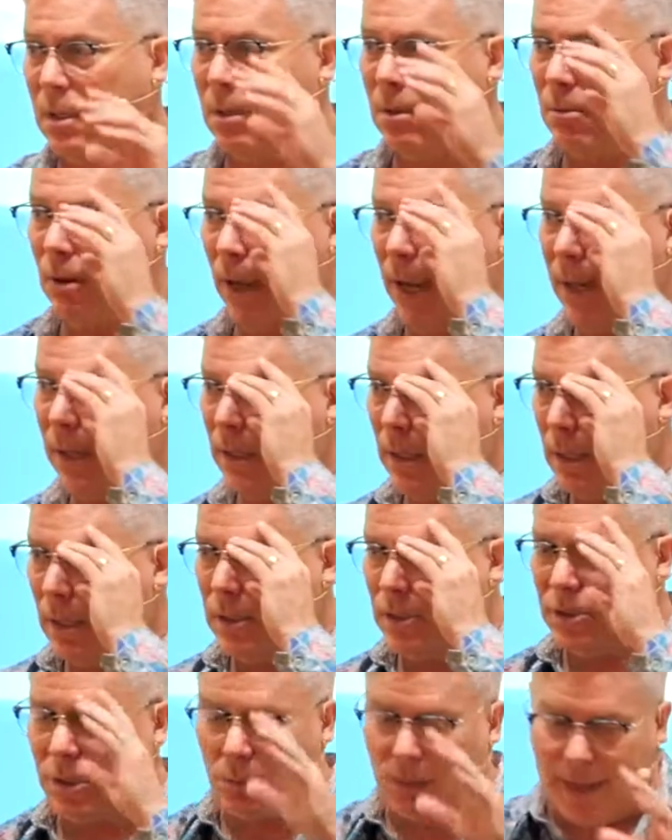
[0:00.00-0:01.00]
Right?
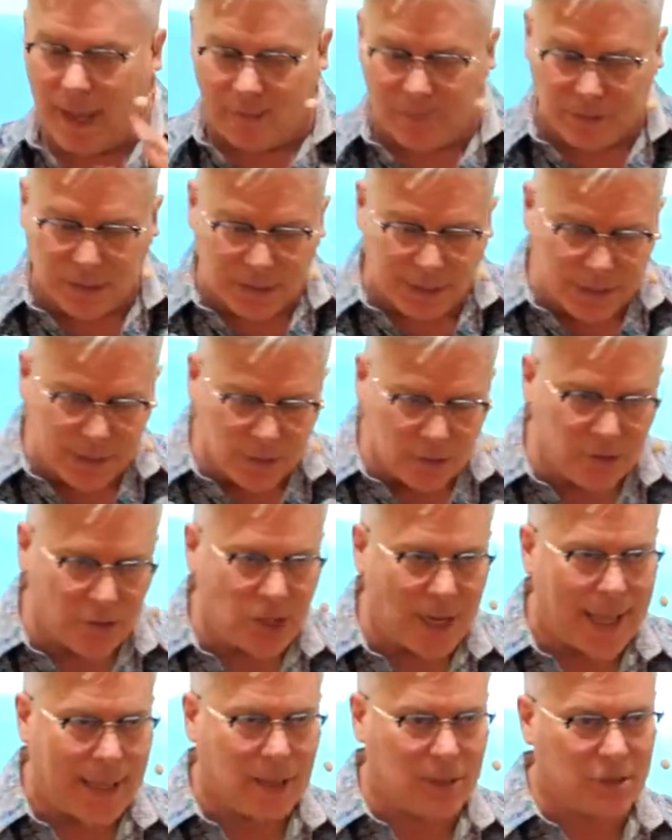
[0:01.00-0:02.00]
So we have little
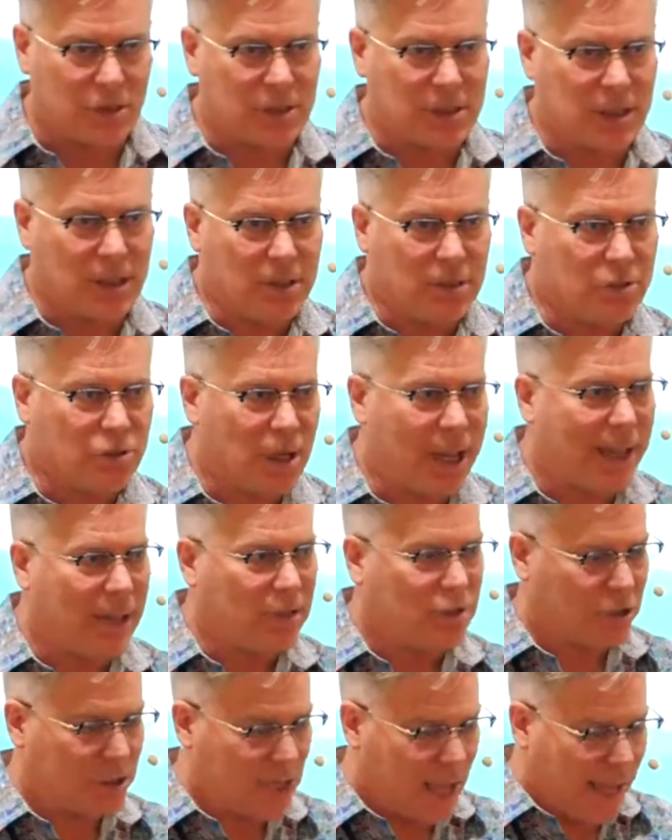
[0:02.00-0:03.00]
challenges,
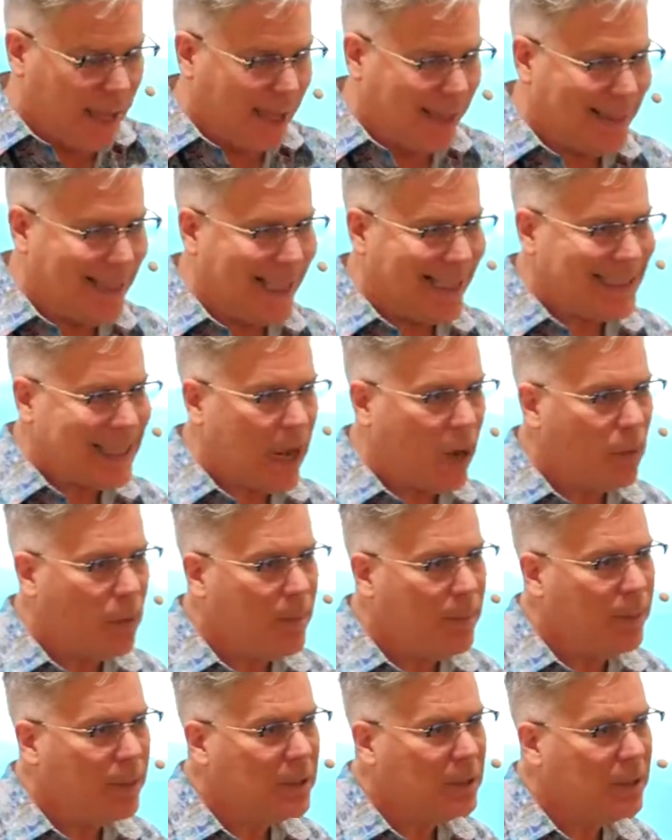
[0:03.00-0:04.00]
and that's how we
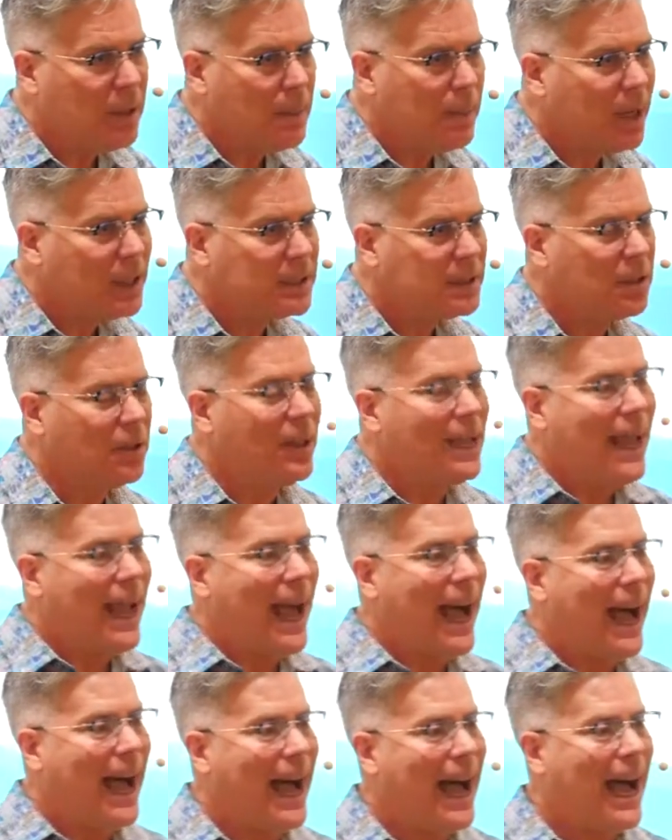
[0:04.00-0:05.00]
build the muscle.
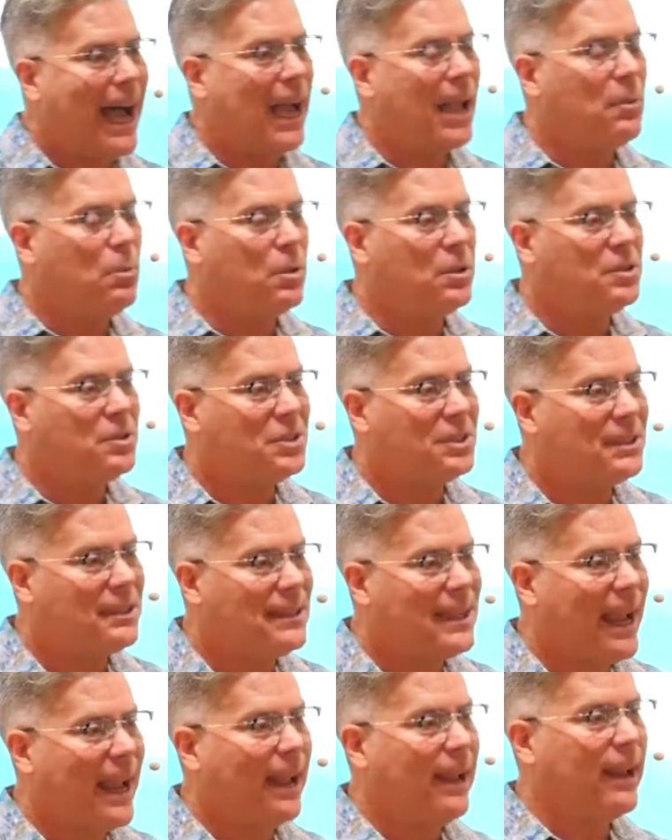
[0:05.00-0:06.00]
I will
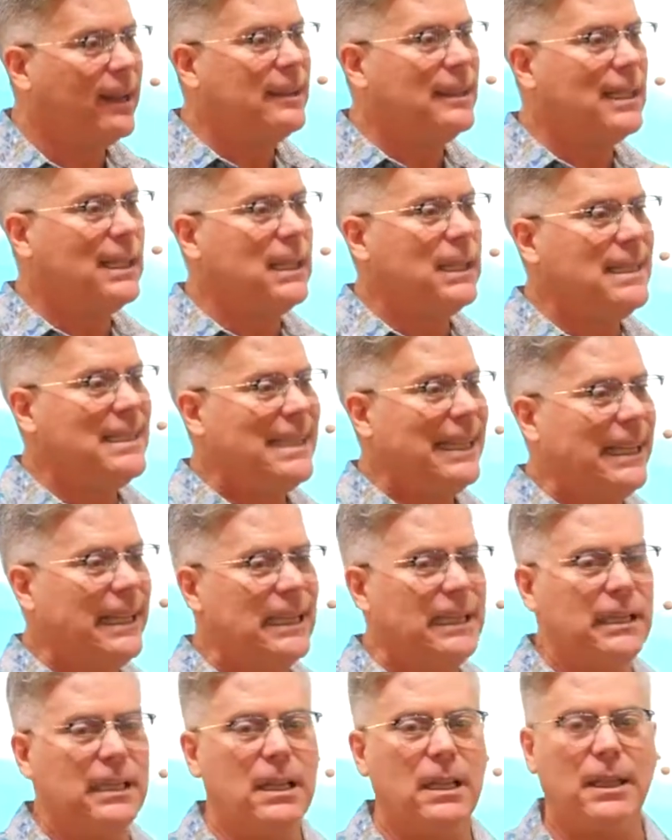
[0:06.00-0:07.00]
stand
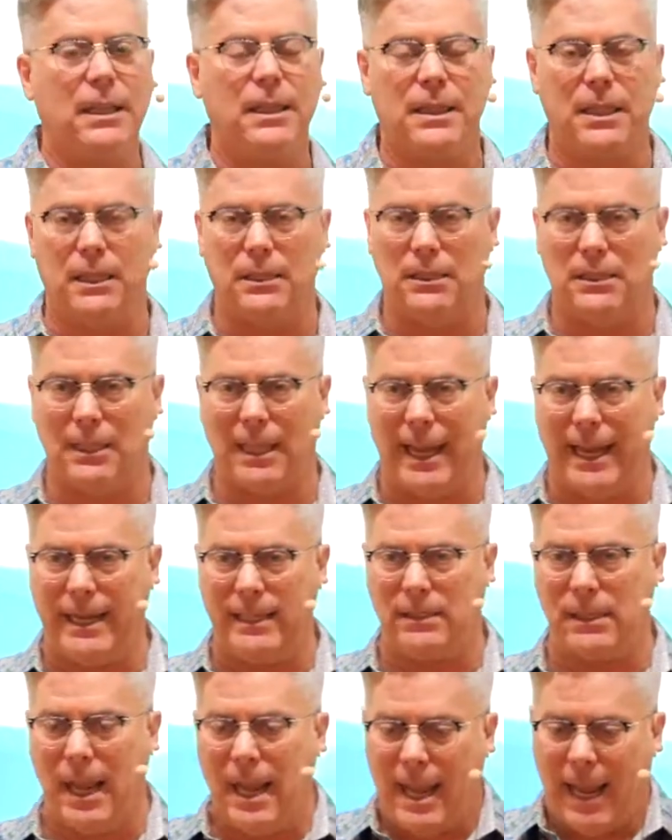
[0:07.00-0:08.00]
in the
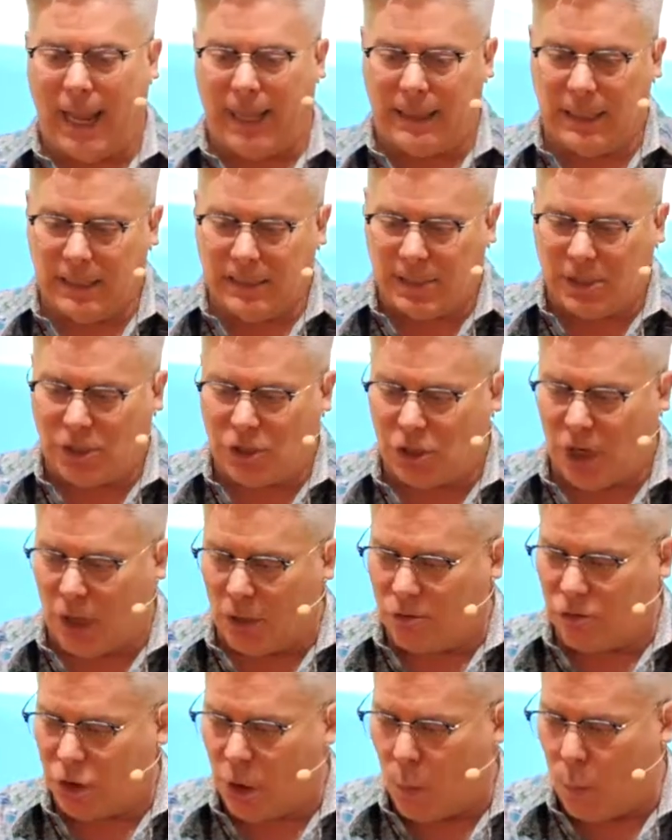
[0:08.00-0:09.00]
light. And then
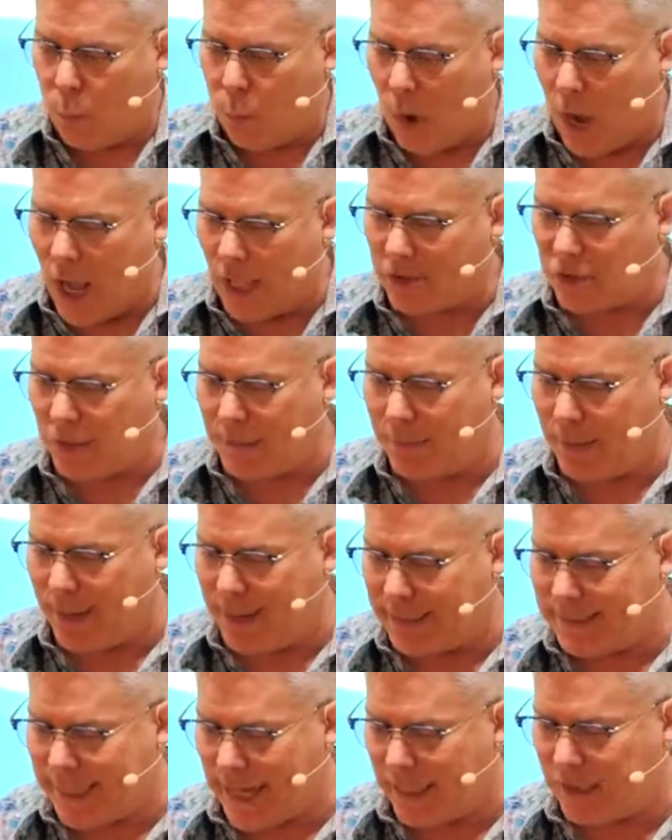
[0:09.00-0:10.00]
start to watch and pay
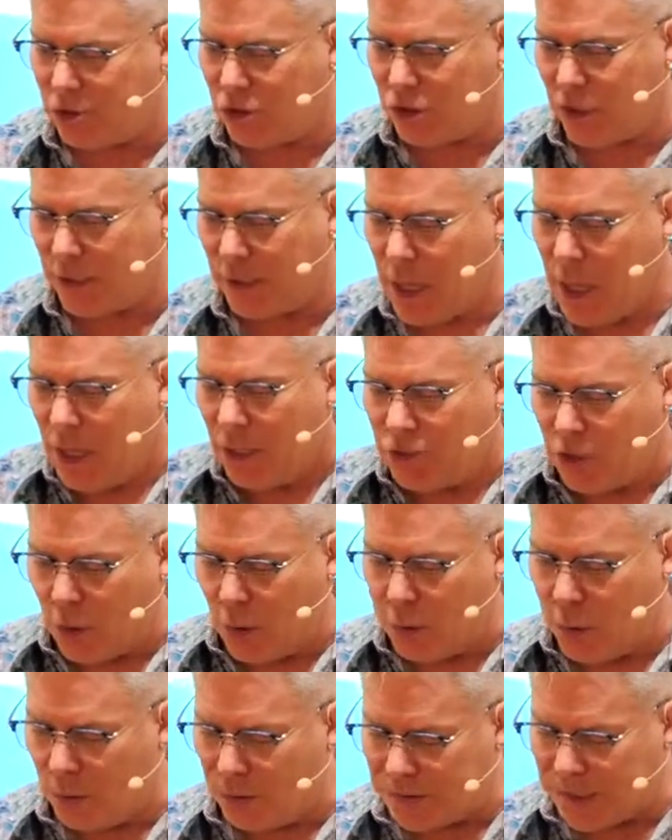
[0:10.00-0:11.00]
attention to
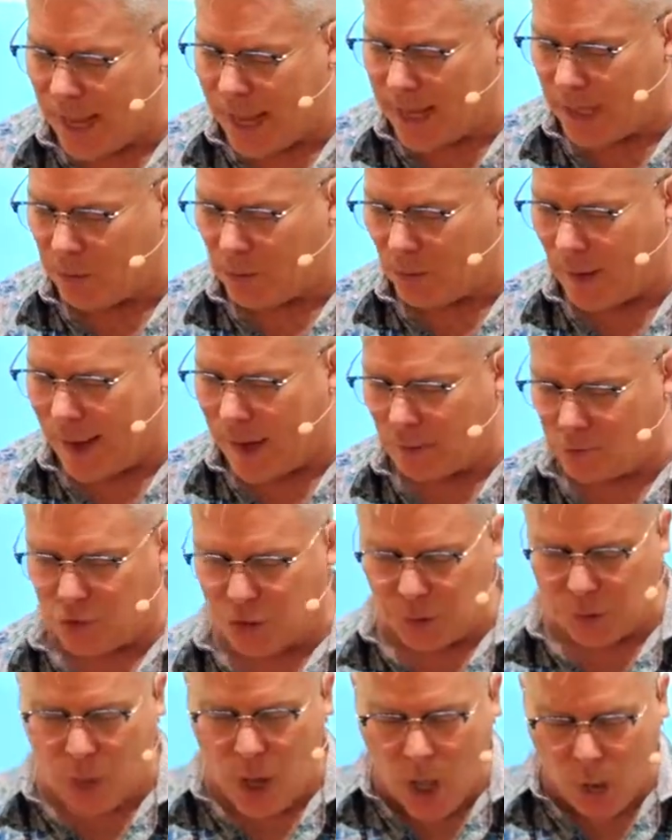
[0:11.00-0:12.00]
who's hanging around
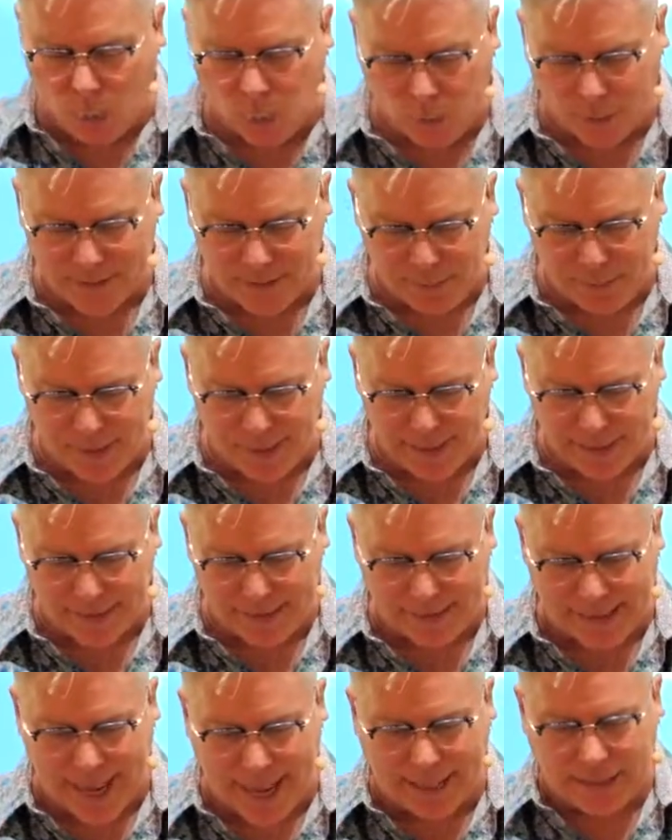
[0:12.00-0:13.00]
you, what's being
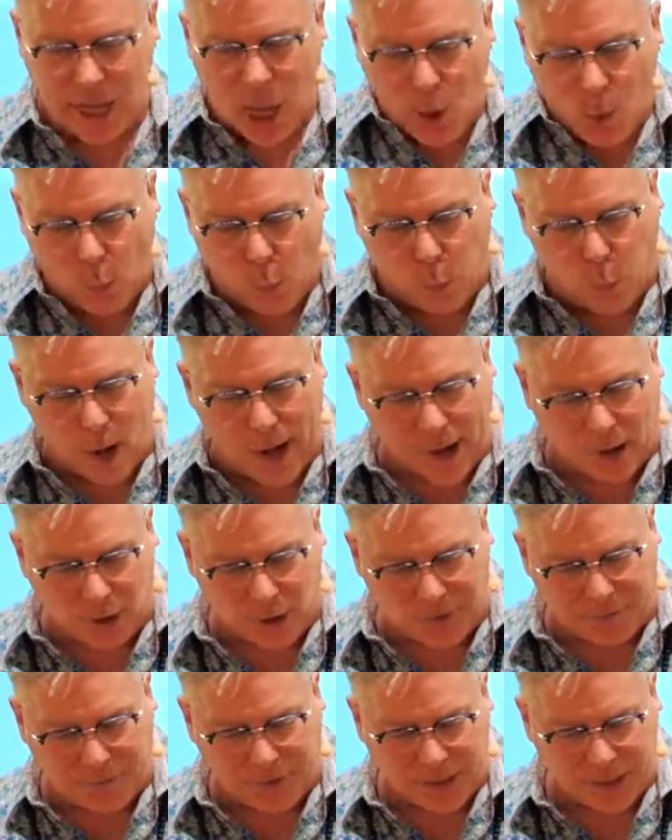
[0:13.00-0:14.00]
said, where
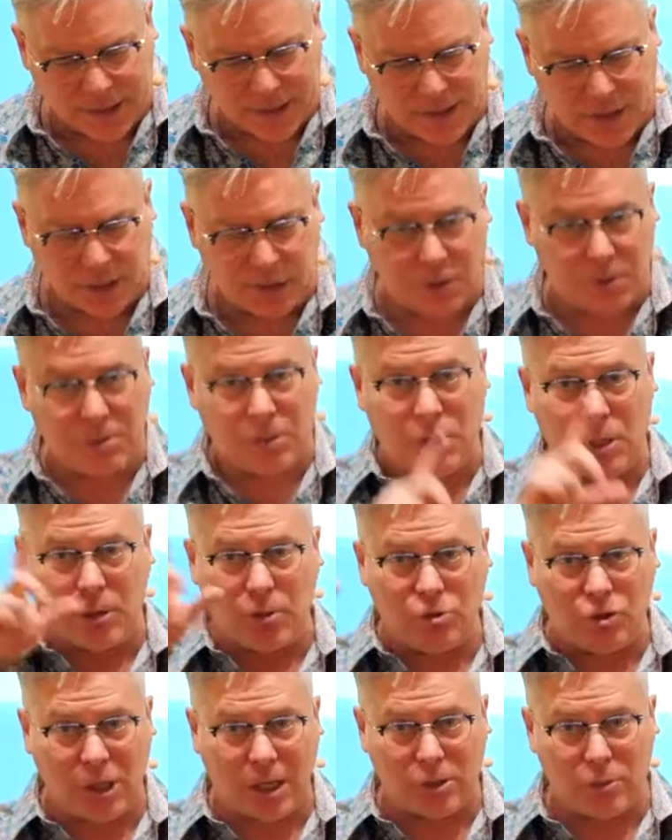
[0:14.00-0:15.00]
your feelings seduce, no
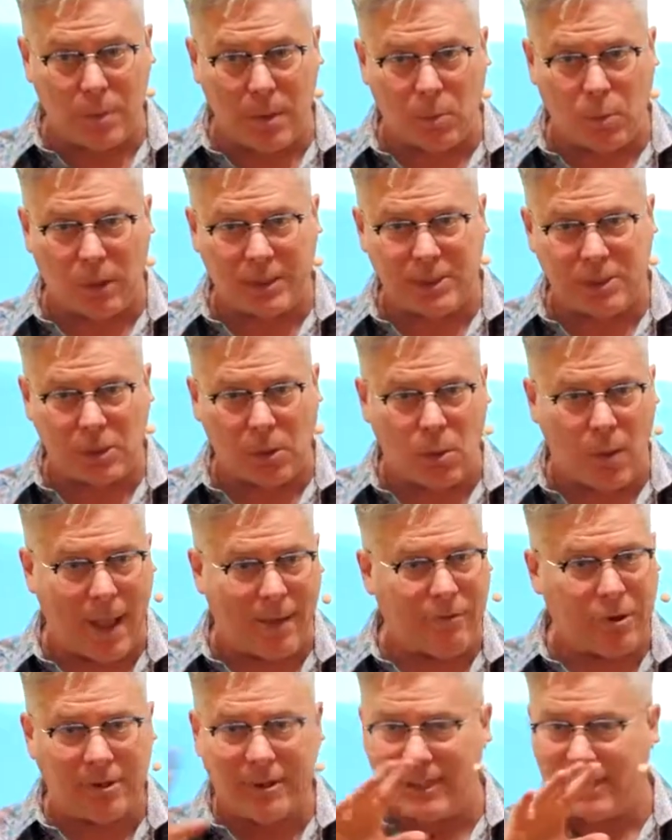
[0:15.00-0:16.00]
judgment
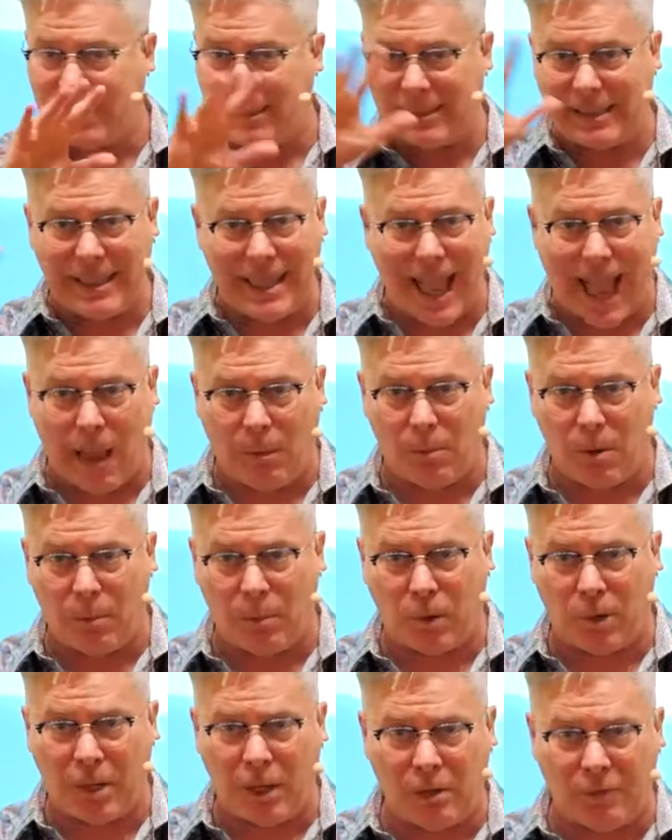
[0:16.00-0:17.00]
whatsoever. This is not what
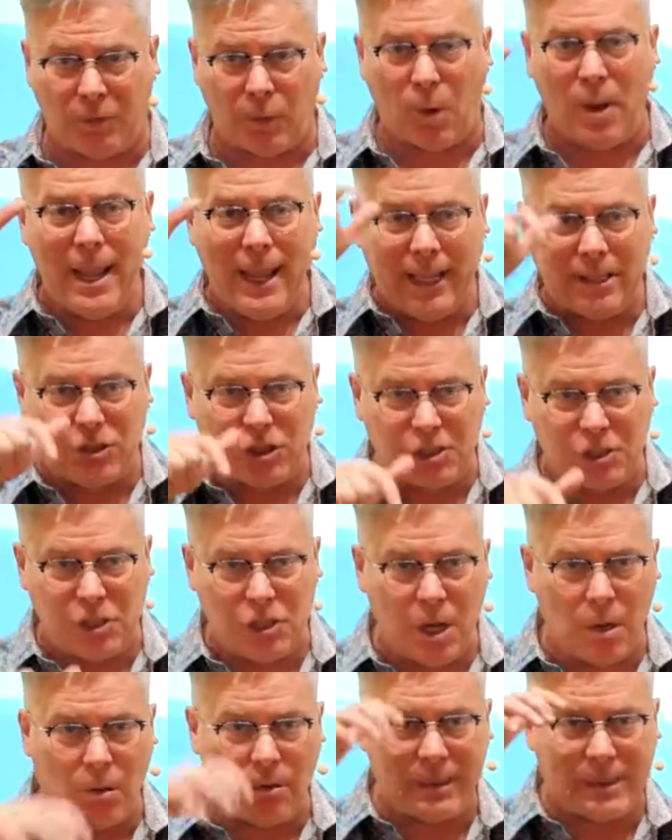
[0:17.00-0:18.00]
we're here for. It's just
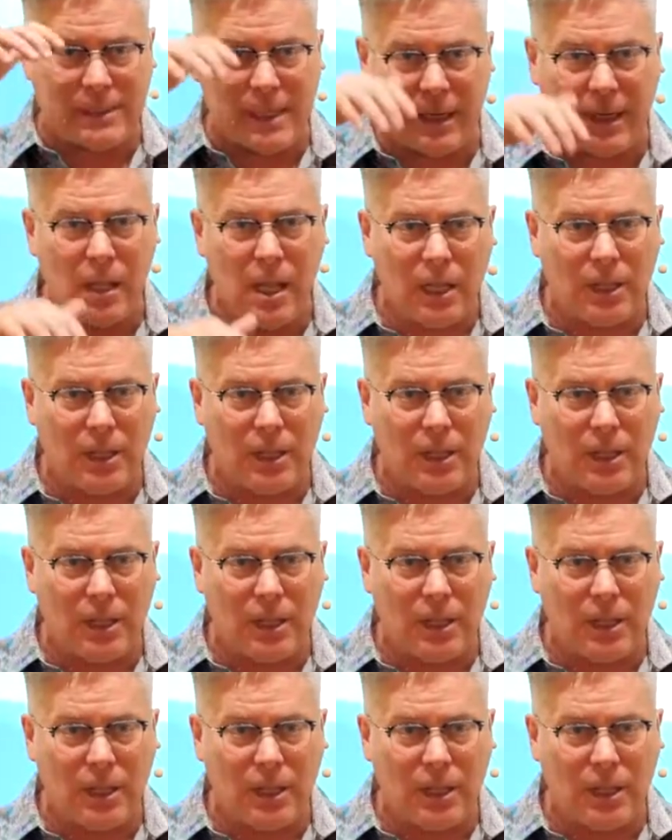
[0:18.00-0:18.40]
noticing.